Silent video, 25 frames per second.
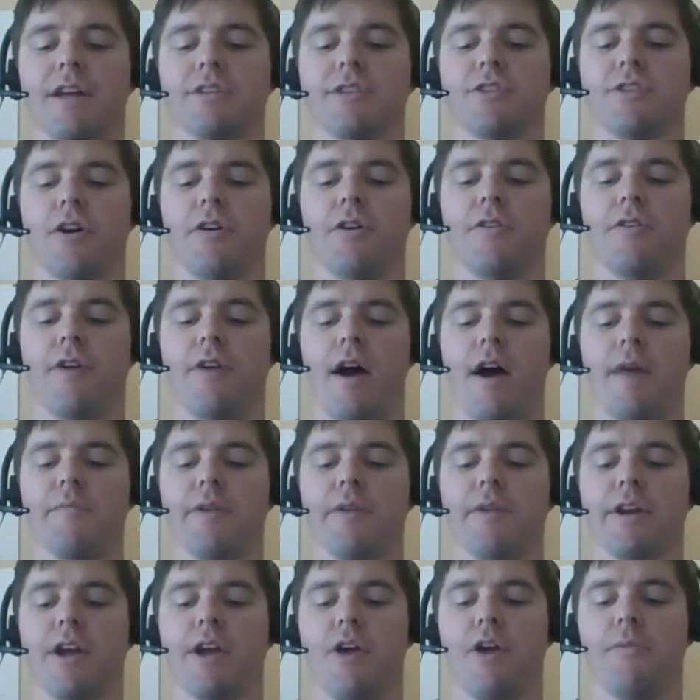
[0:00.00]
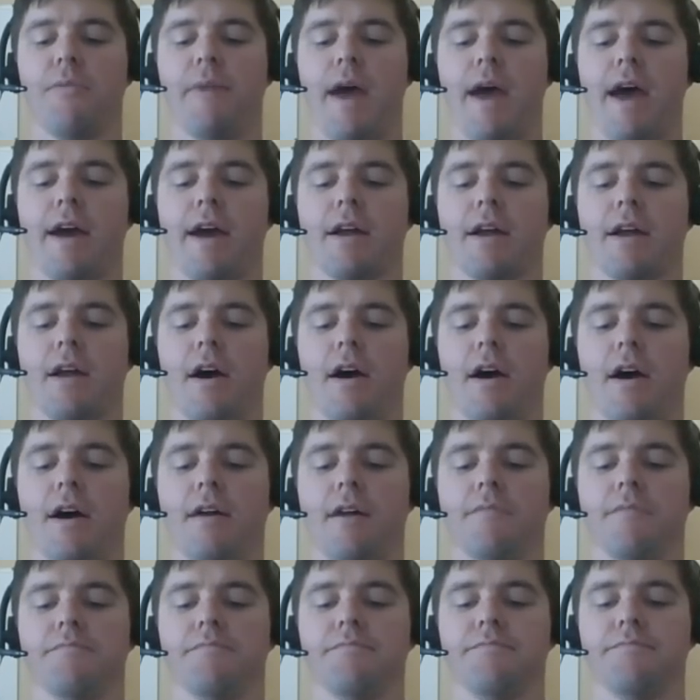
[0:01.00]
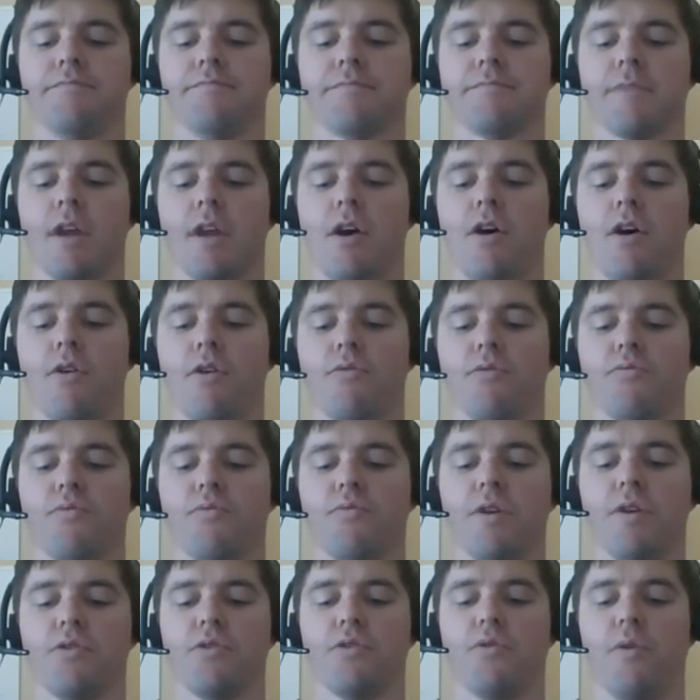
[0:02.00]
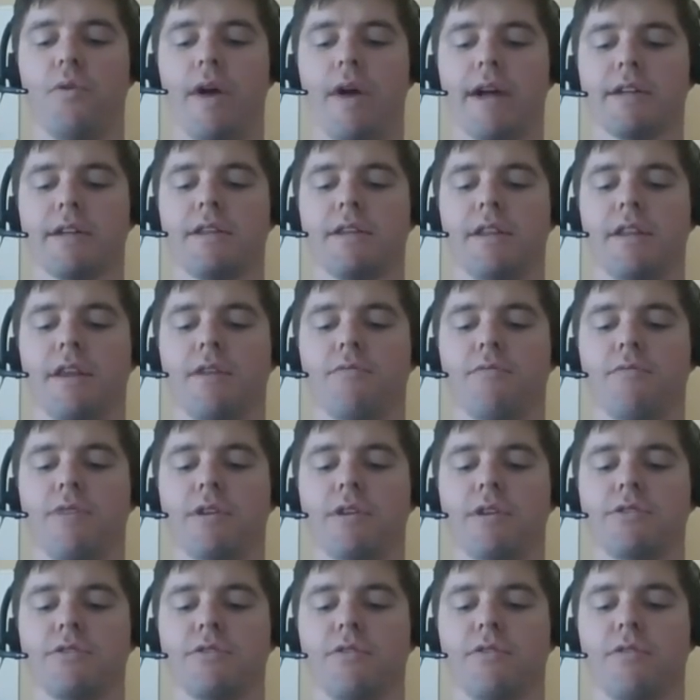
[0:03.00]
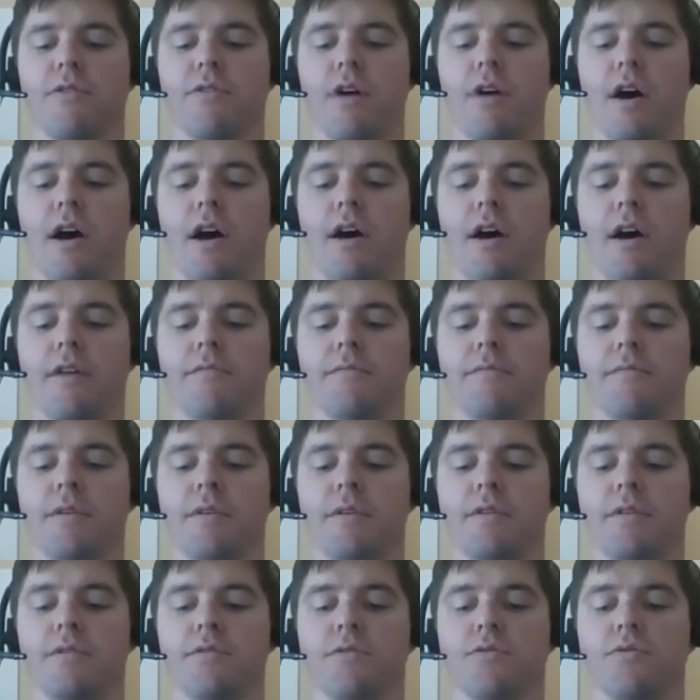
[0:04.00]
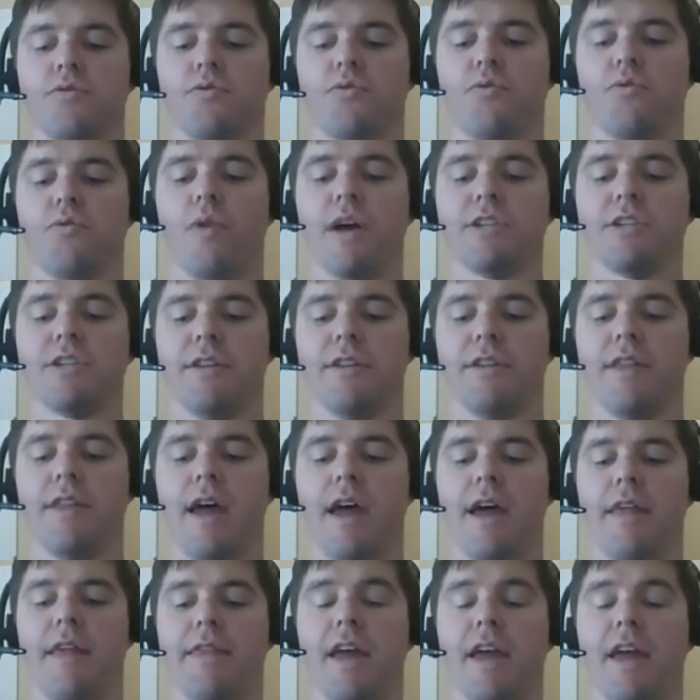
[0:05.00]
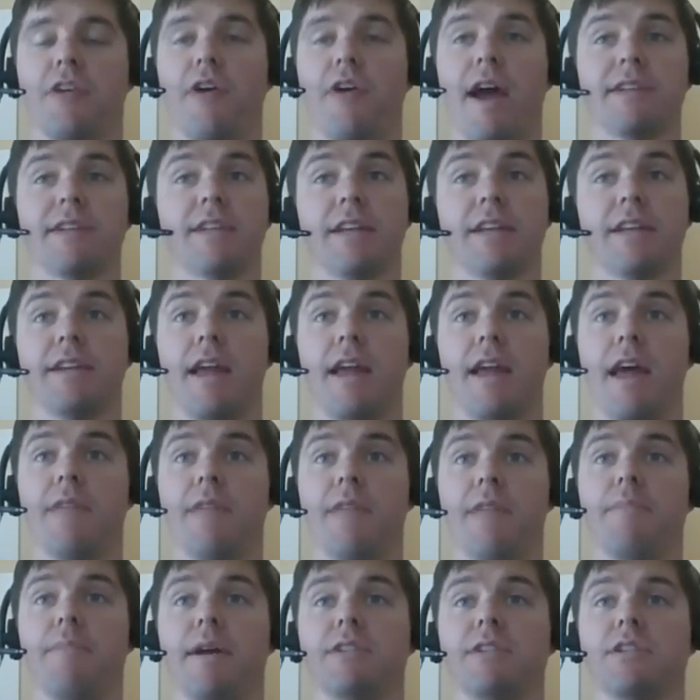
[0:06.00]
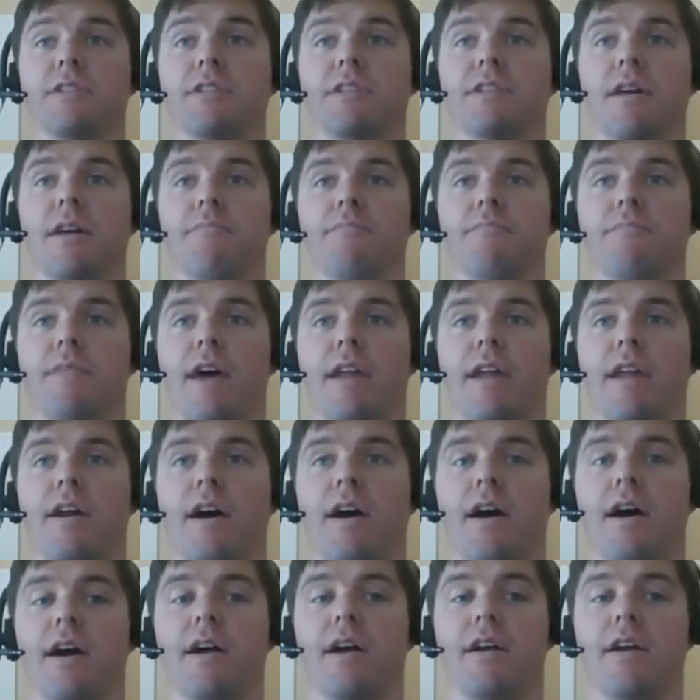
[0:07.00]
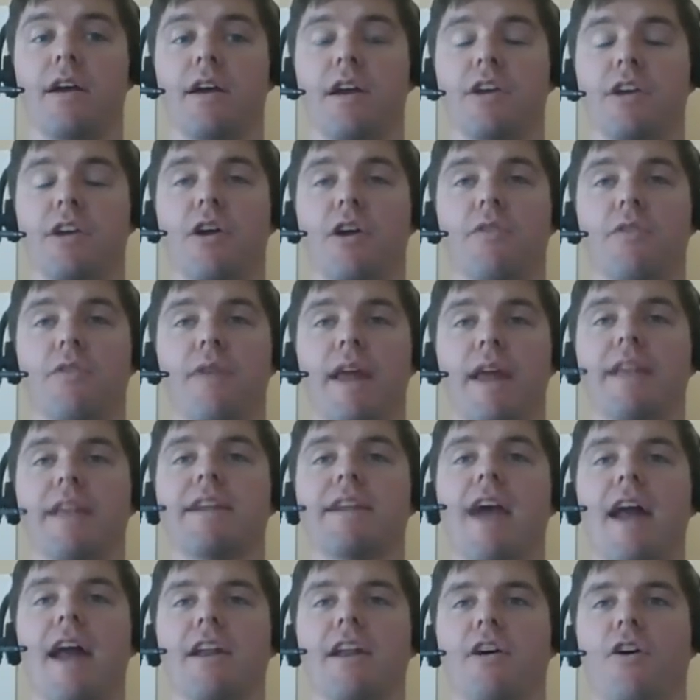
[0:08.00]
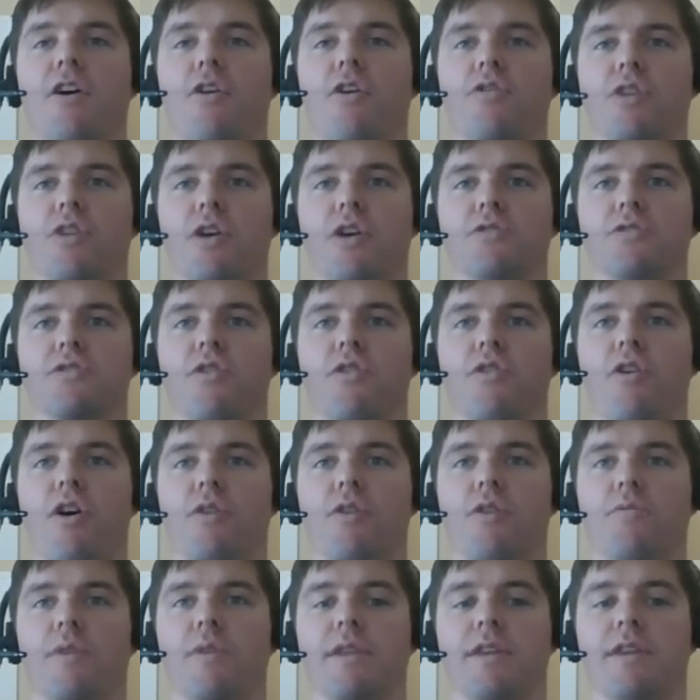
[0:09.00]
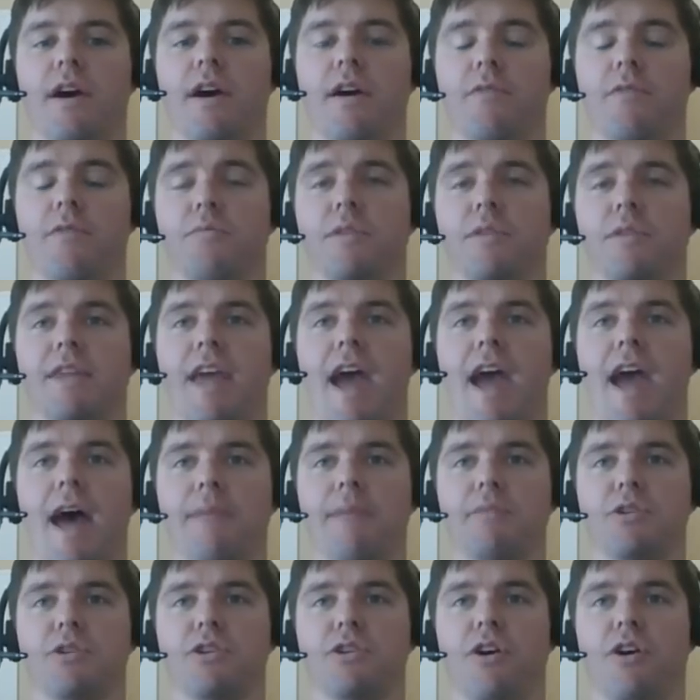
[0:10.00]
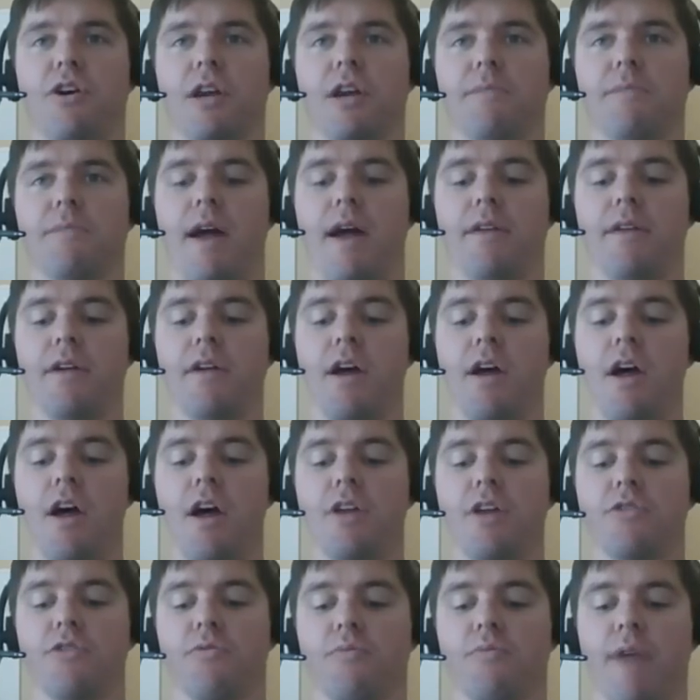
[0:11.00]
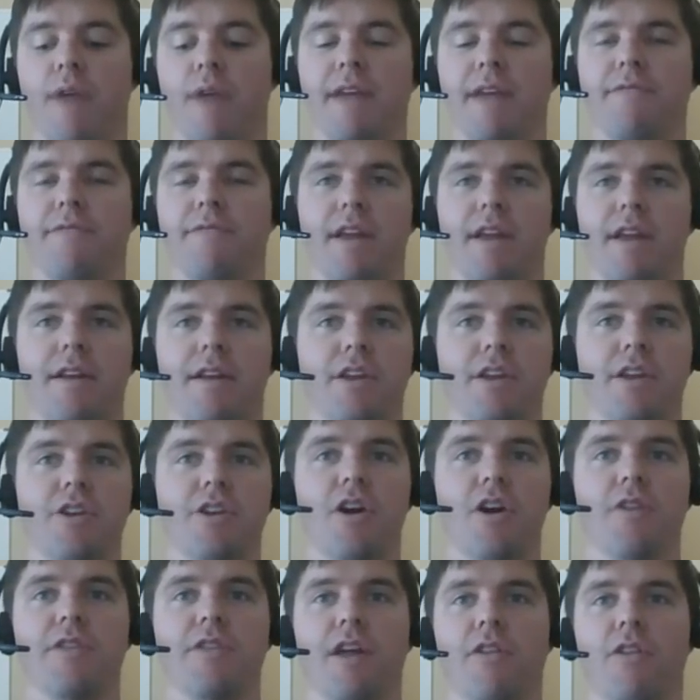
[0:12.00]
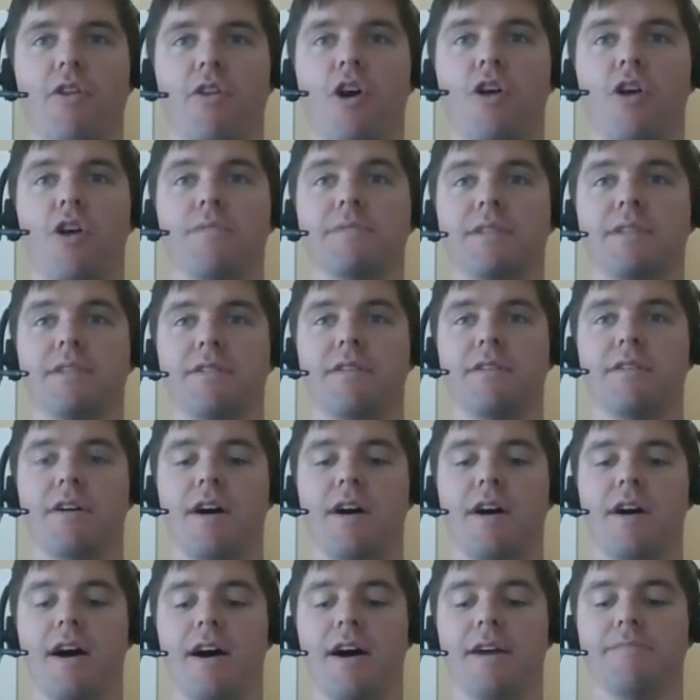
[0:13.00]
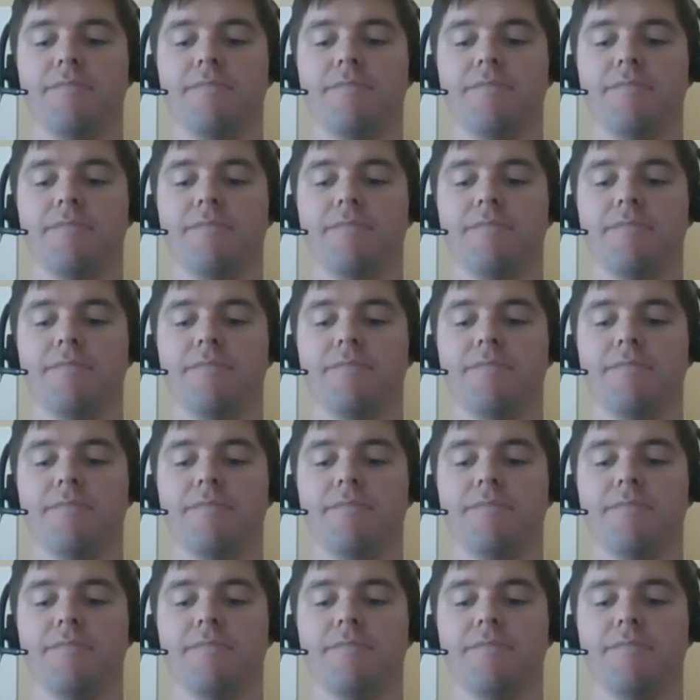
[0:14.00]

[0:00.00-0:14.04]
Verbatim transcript: So I'm going to go back real quick to the original question that you asked, and mention something that you know, it kind of all goes along with the app you're talking about, the Raven, you know, the alarms, and